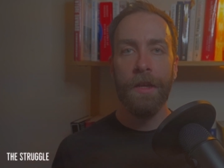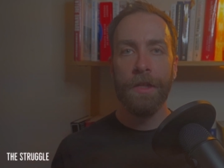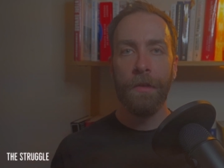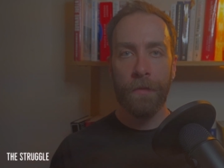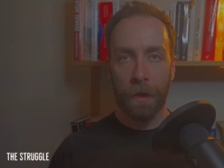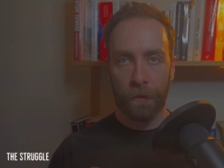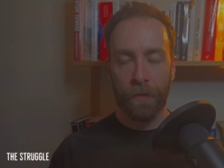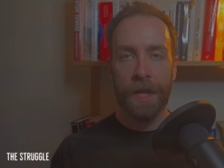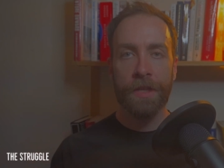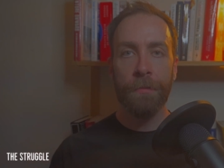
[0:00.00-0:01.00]
So feel
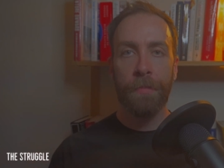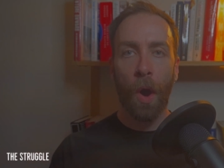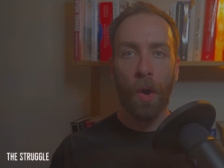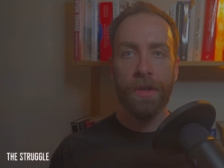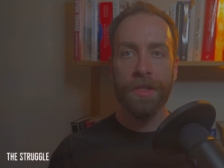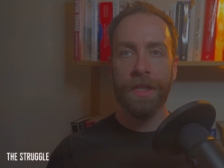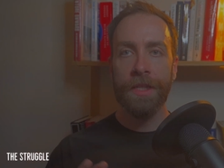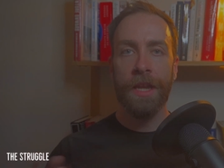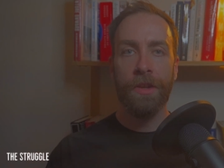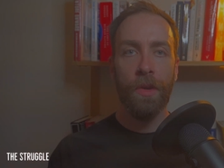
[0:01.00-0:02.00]
free to pause to
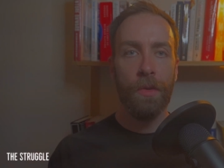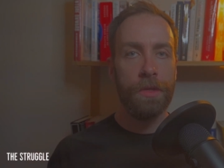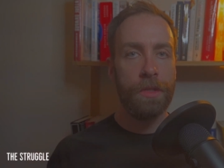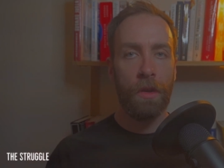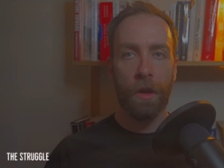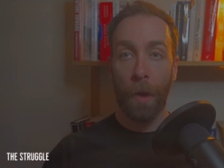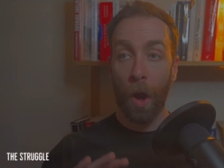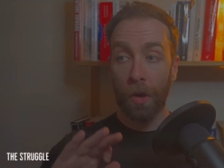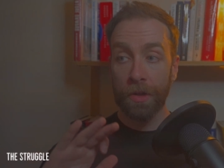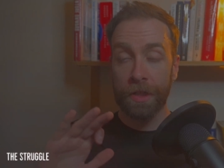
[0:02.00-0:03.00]
take notes or
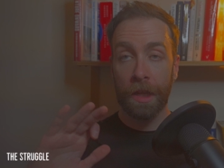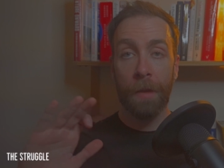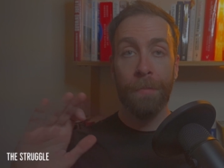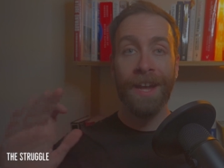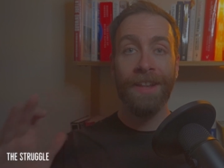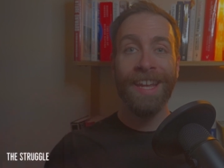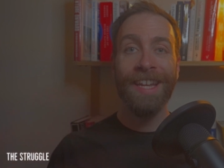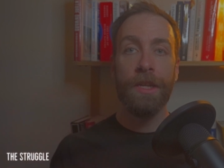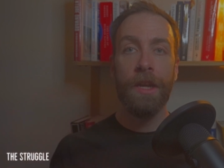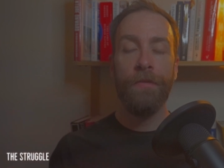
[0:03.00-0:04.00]
pause to come back
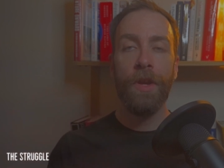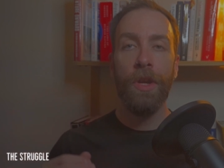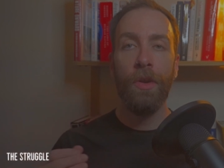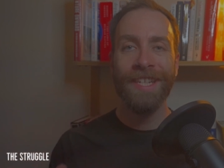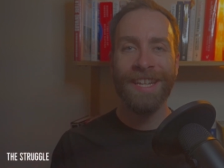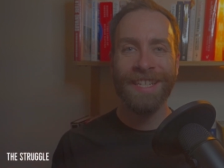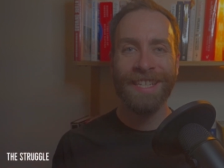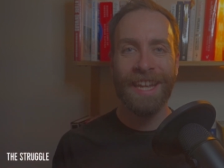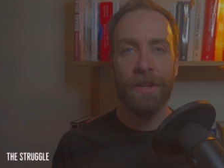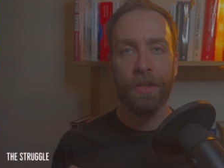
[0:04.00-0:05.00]
later if you're not in a
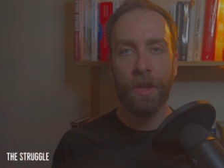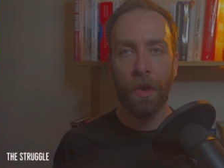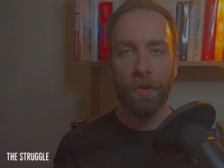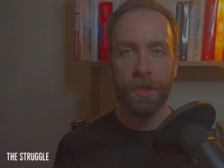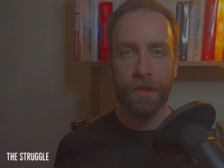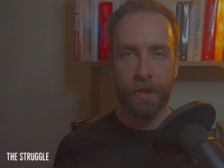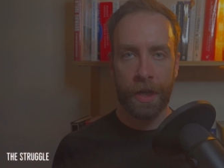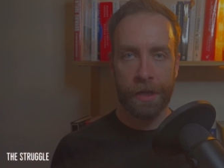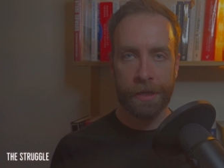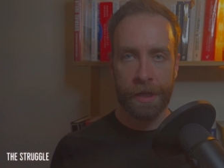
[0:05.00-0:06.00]
state to
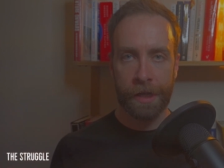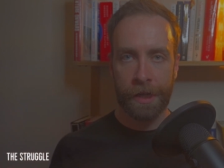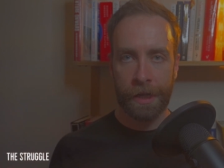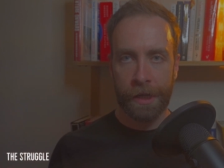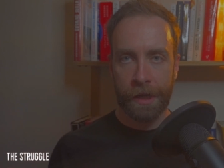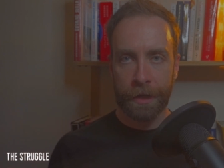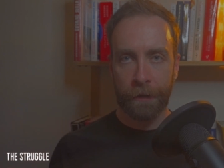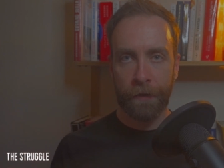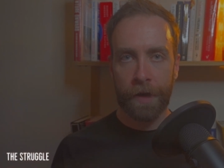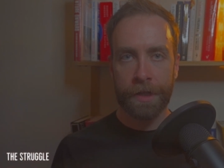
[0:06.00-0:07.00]
concentrate. So
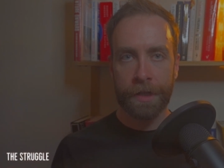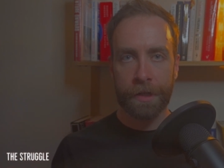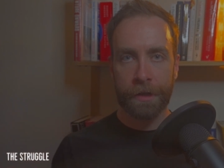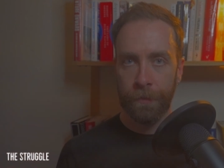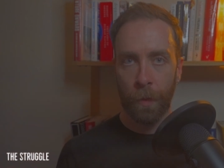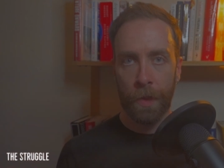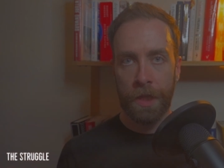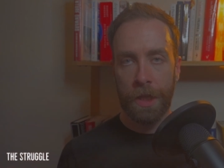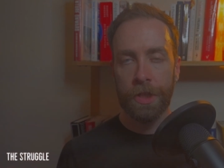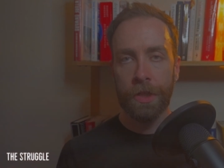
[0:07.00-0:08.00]
first, we
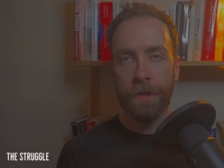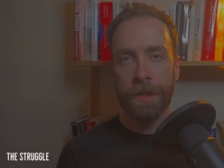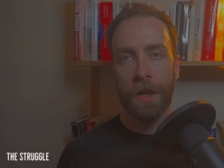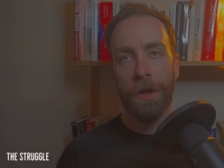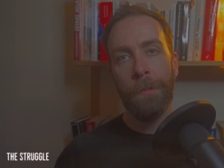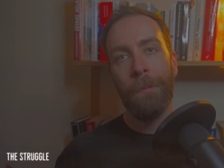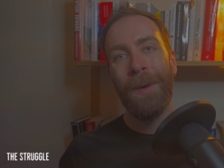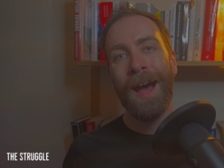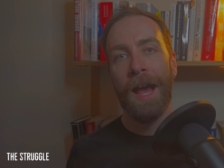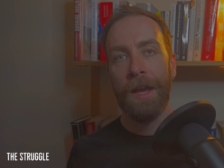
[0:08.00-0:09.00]
need to return
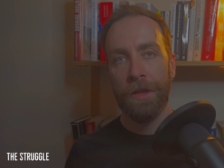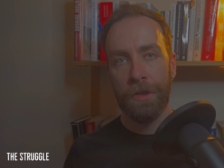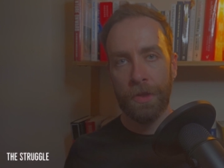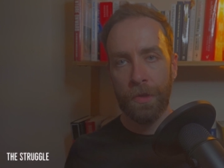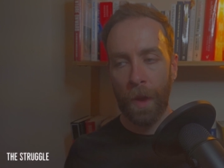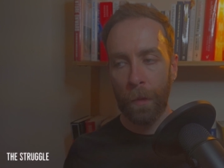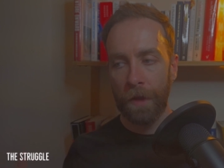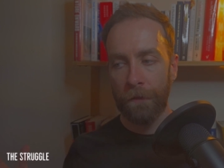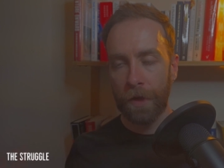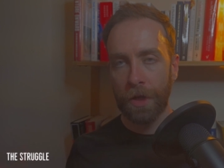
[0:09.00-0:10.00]
back to when
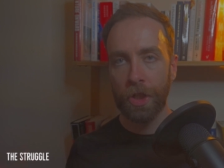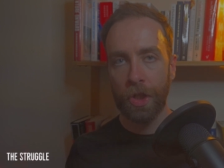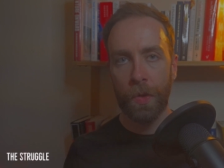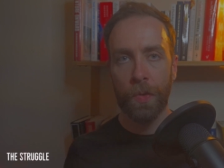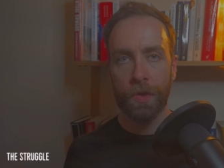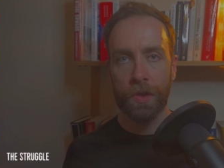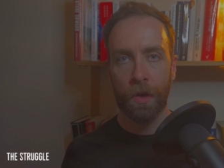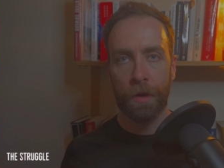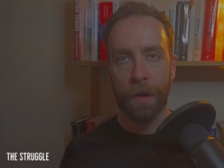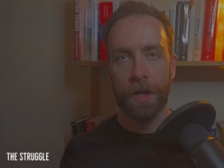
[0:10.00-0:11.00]
we first used
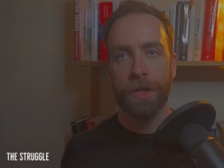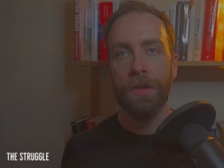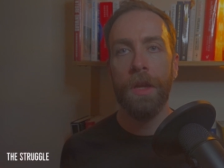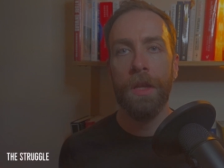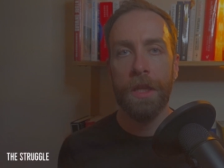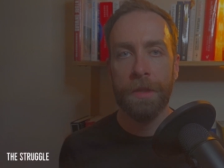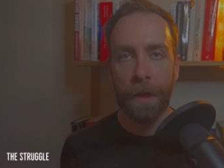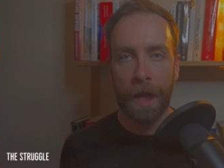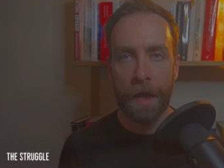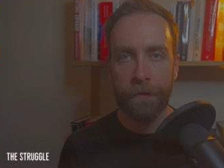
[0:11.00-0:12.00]
or partook in this
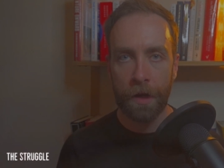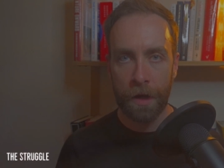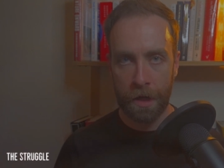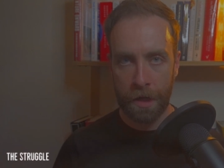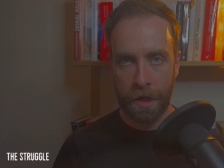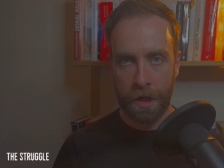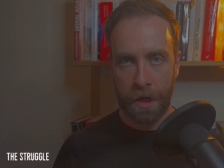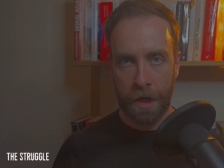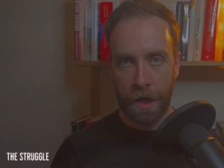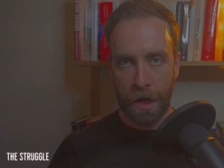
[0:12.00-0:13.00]
behaviour.
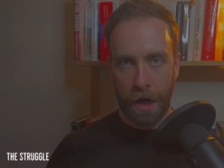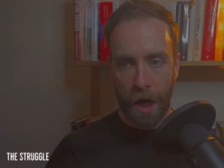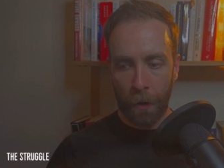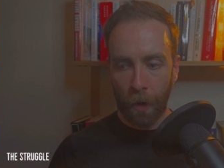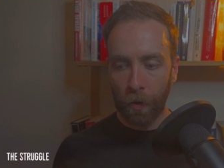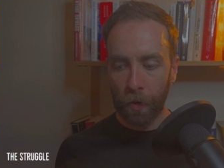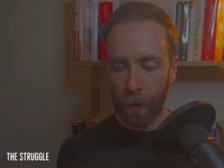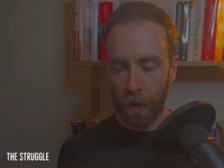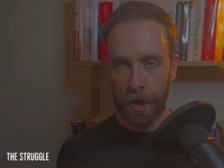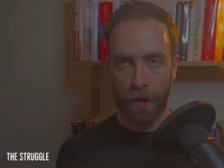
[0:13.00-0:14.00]
How old
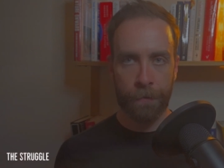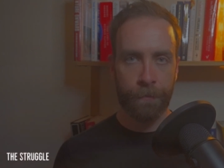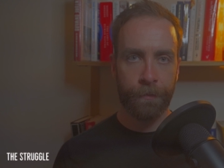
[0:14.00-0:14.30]
were you?